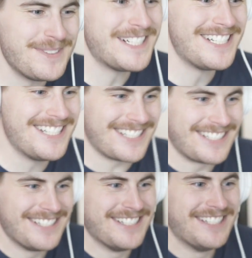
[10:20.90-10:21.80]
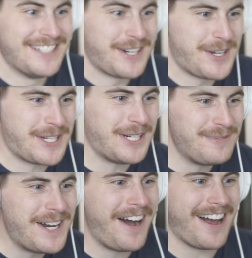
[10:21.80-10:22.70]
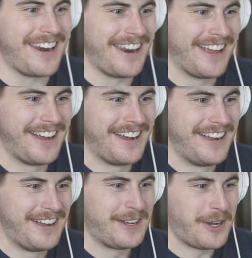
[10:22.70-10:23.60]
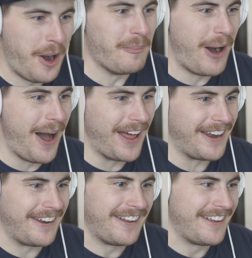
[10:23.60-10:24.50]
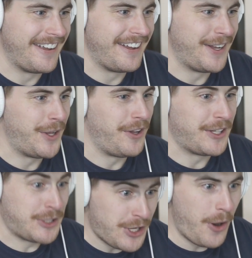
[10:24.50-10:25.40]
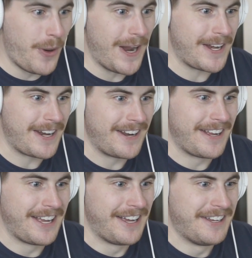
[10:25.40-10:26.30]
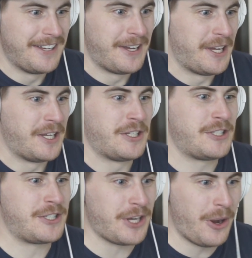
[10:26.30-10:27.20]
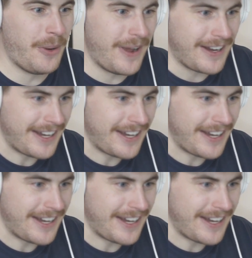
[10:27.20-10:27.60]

on! Come on! Come on! Do it! Do it!